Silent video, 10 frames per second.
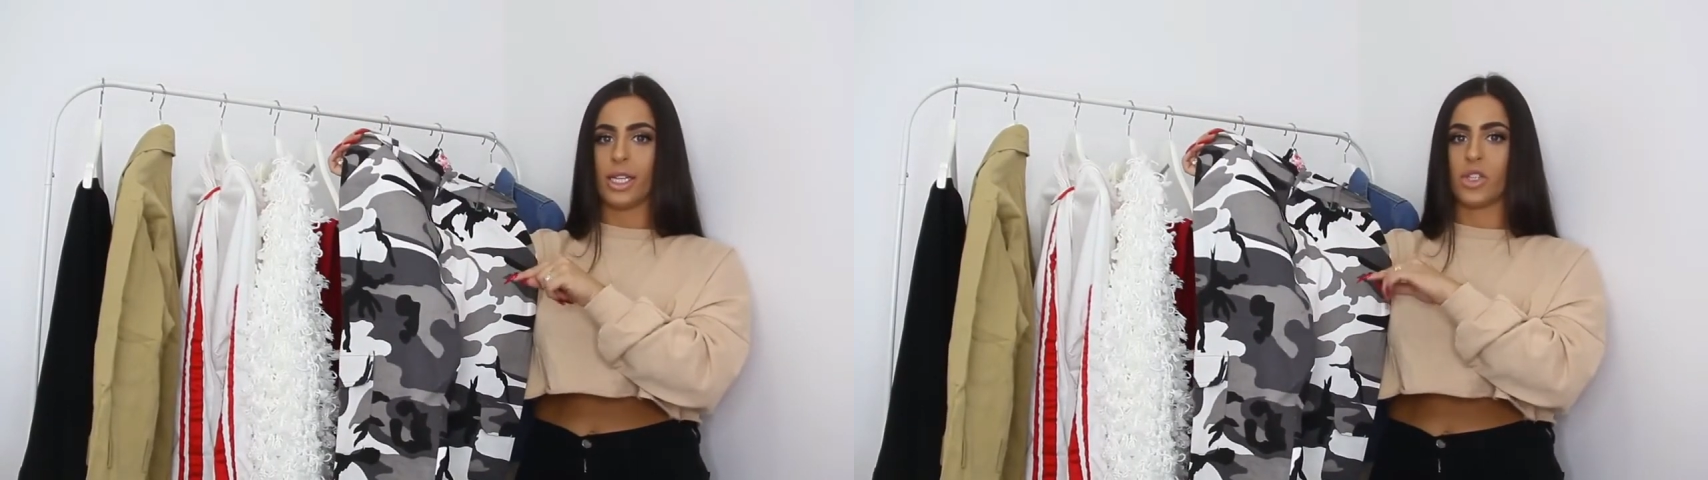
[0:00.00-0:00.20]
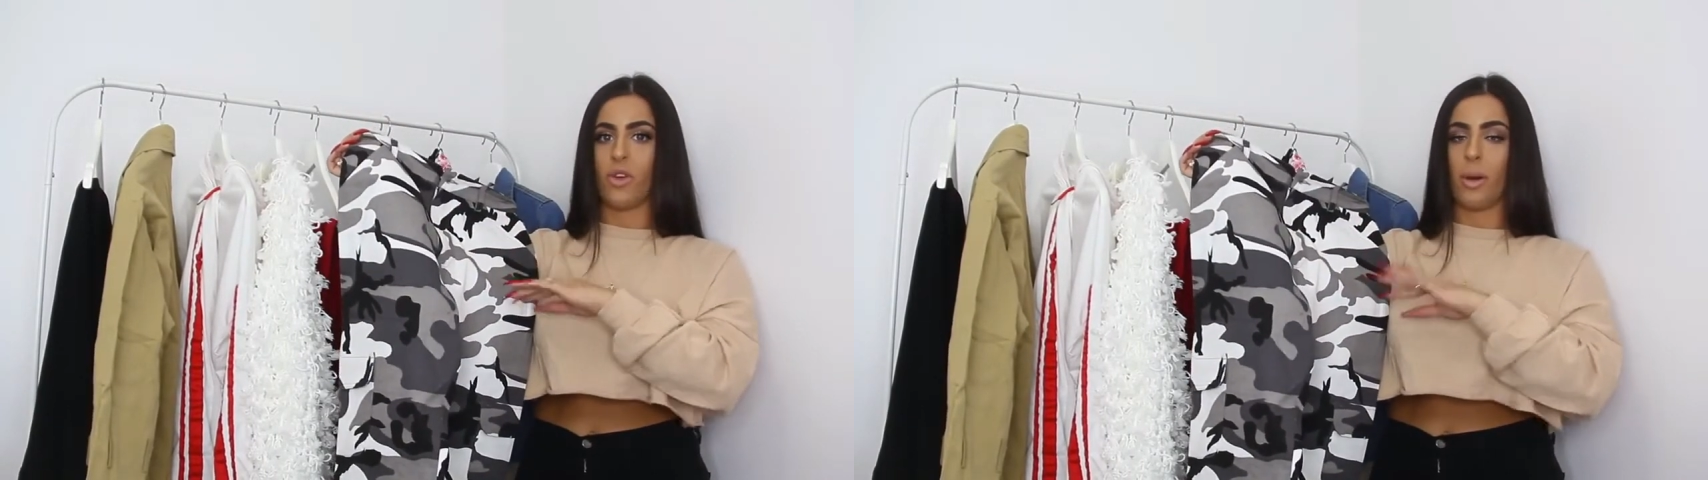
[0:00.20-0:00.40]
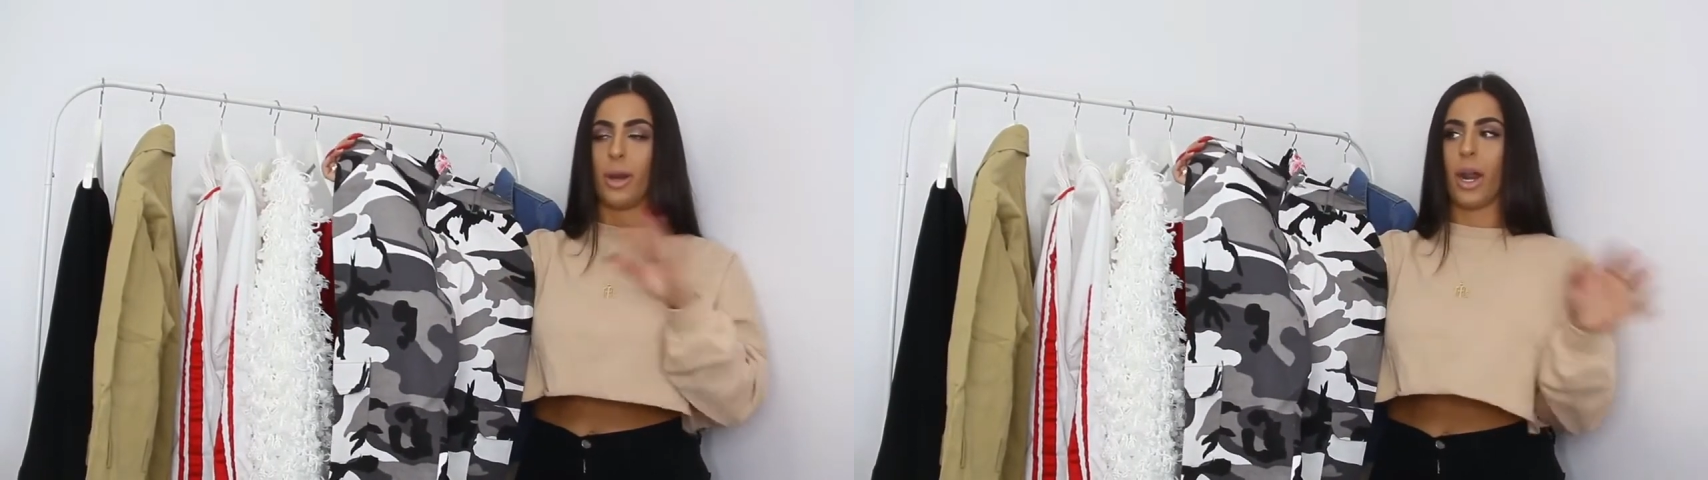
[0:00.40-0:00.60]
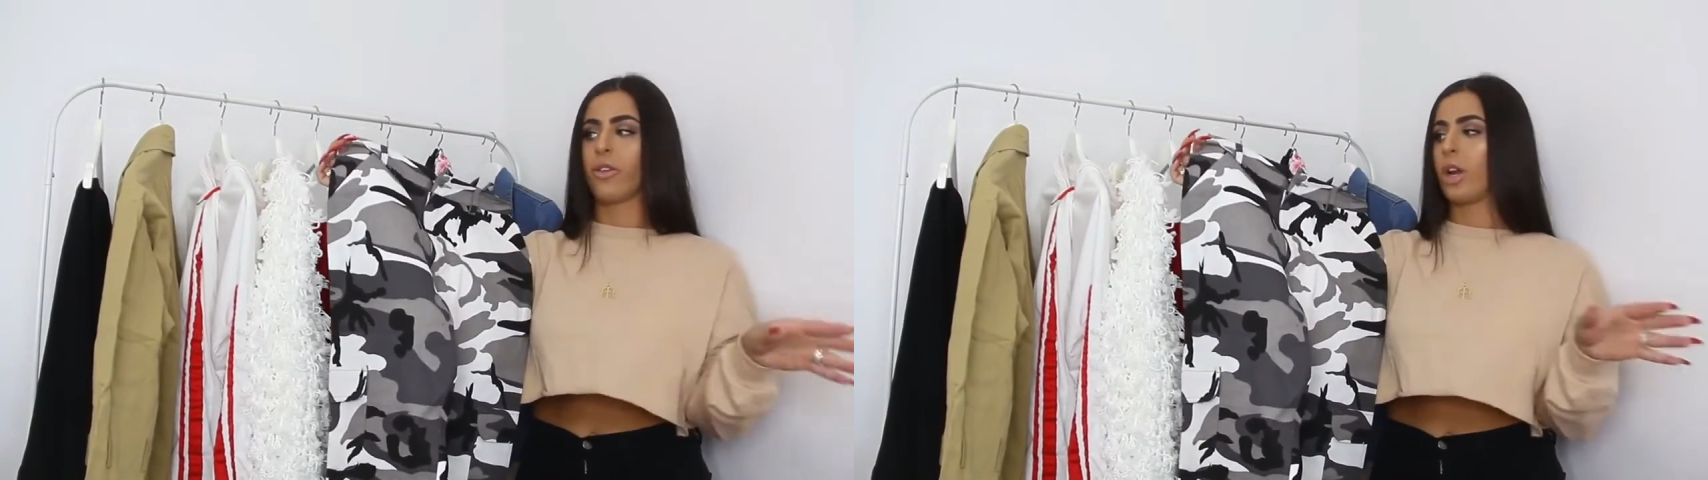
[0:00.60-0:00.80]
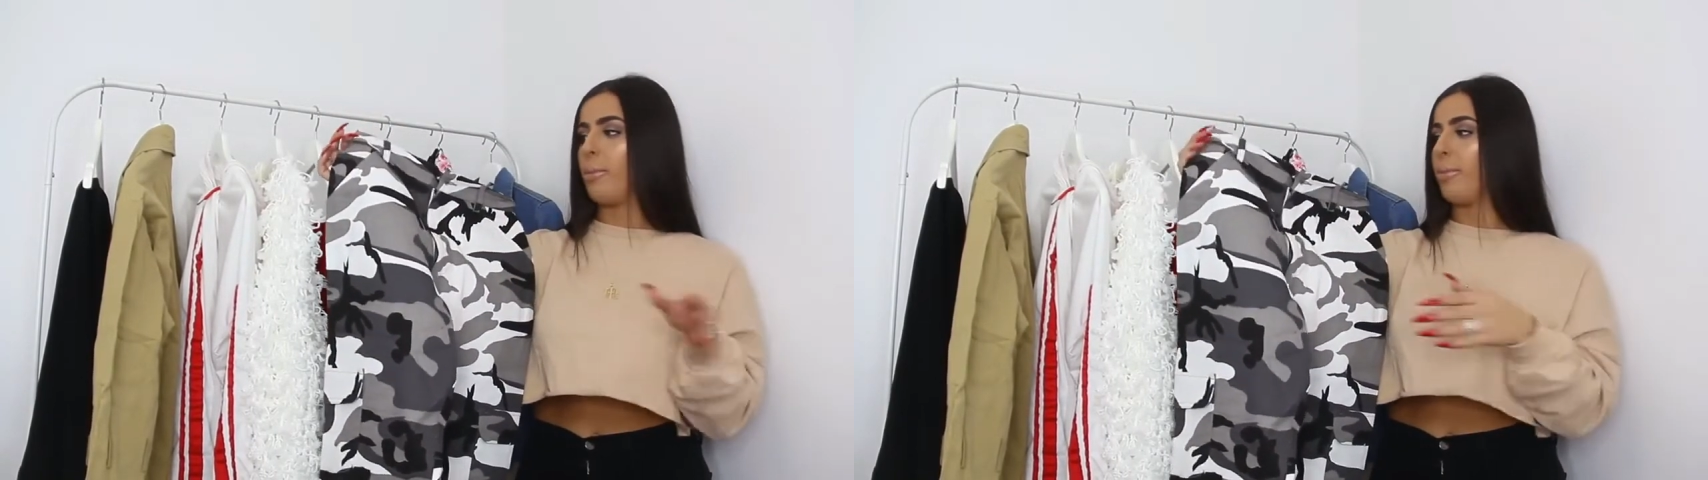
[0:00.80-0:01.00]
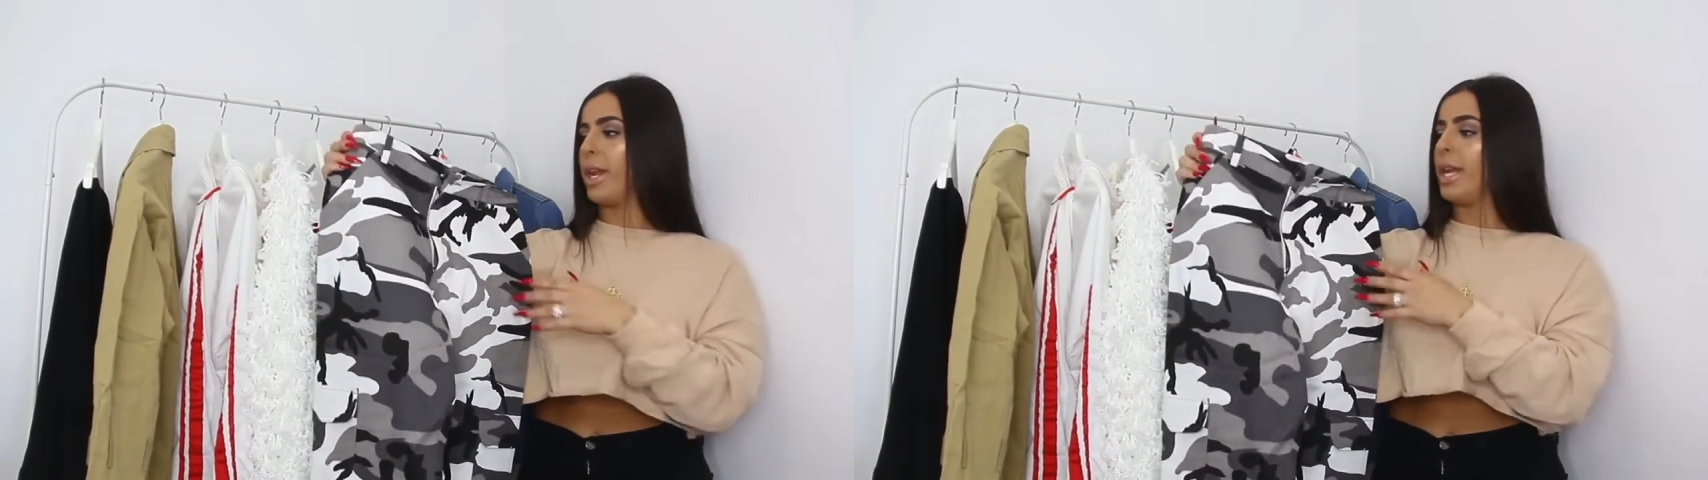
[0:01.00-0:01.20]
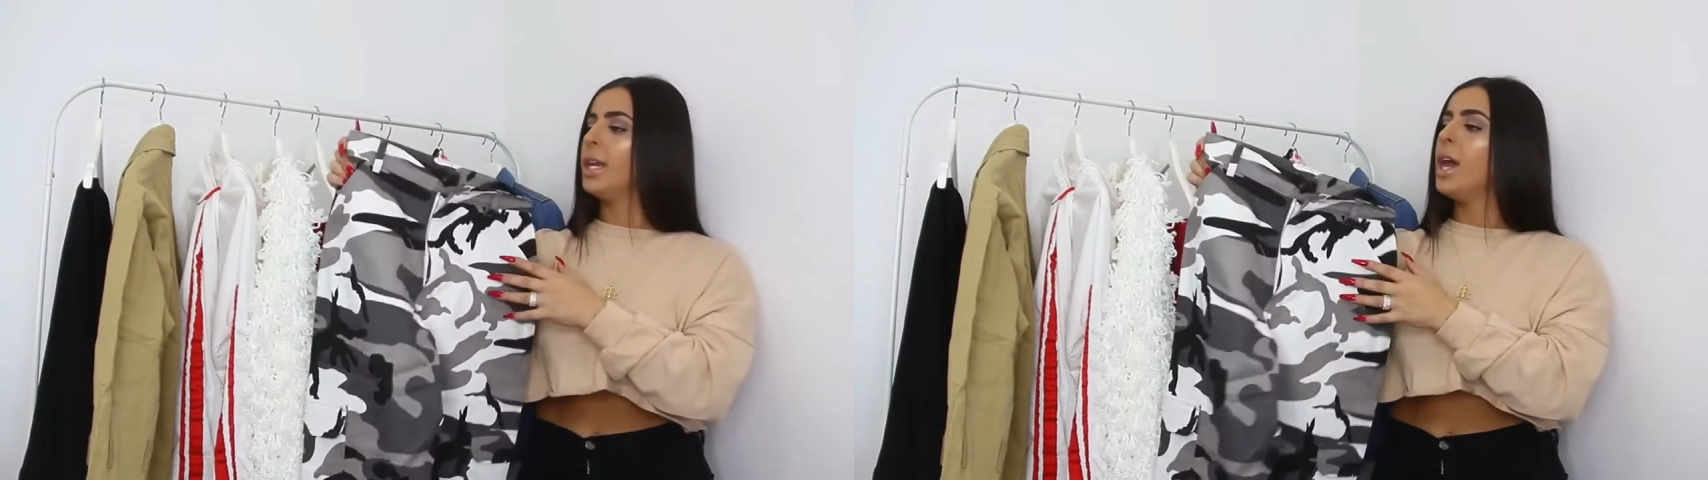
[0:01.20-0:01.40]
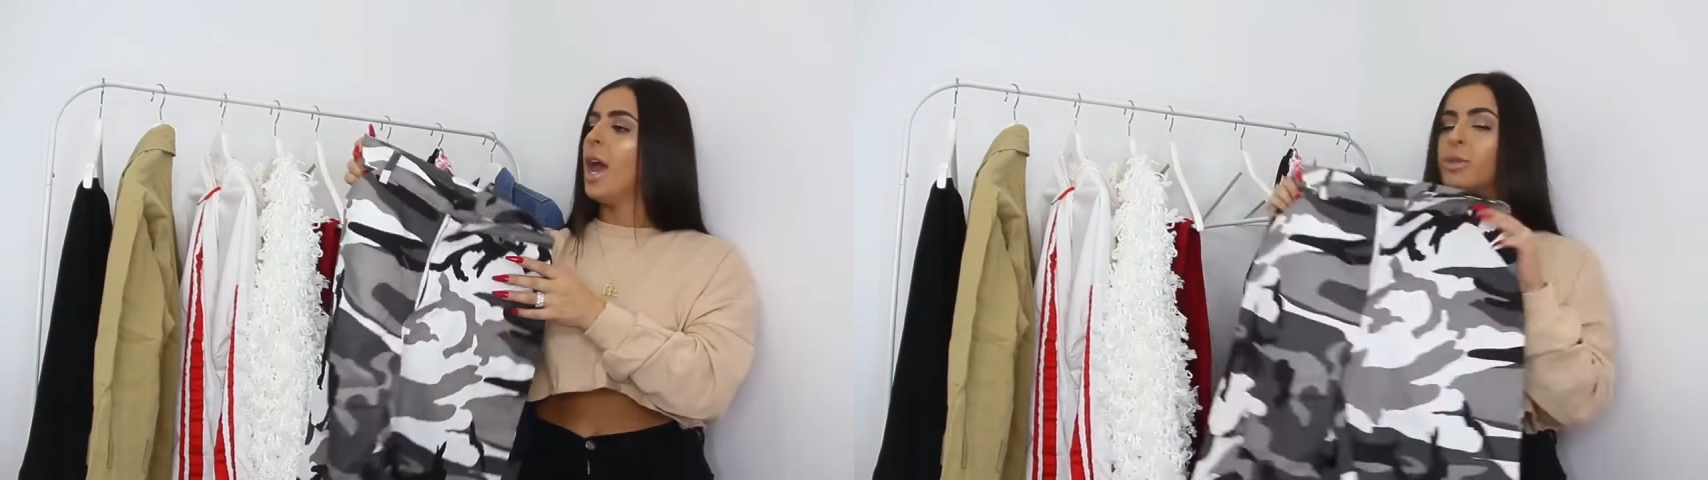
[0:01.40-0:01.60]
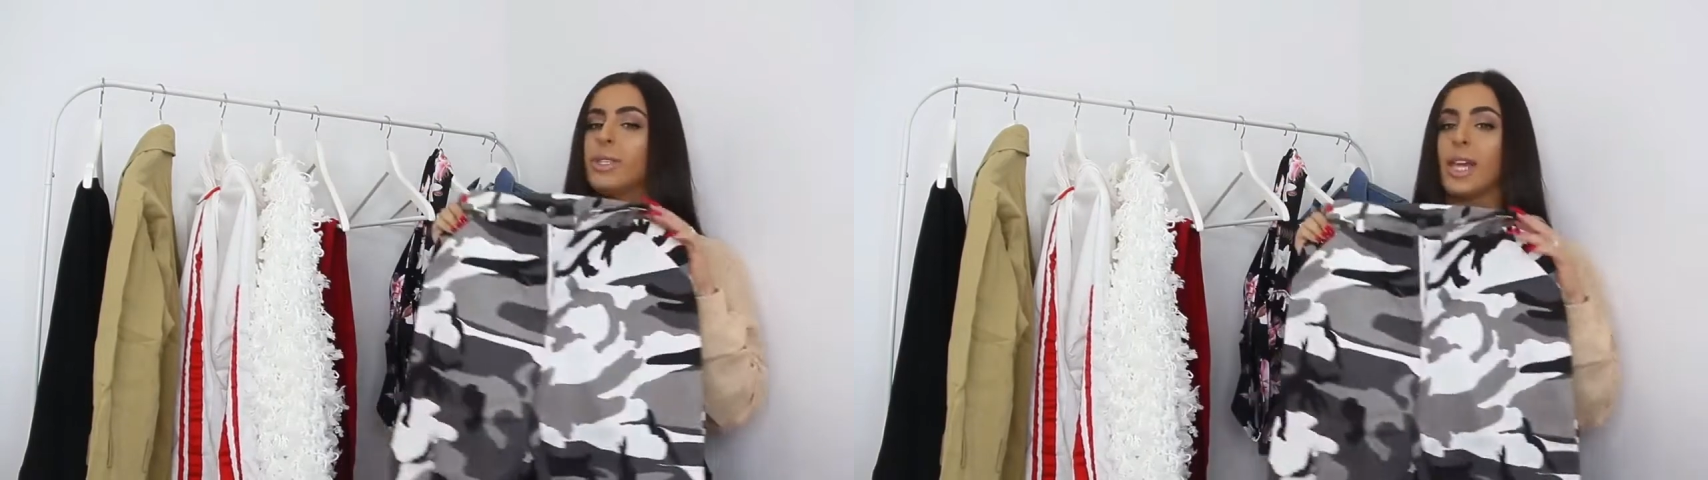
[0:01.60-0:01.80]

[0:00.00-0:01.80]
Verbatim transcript: like this from another company.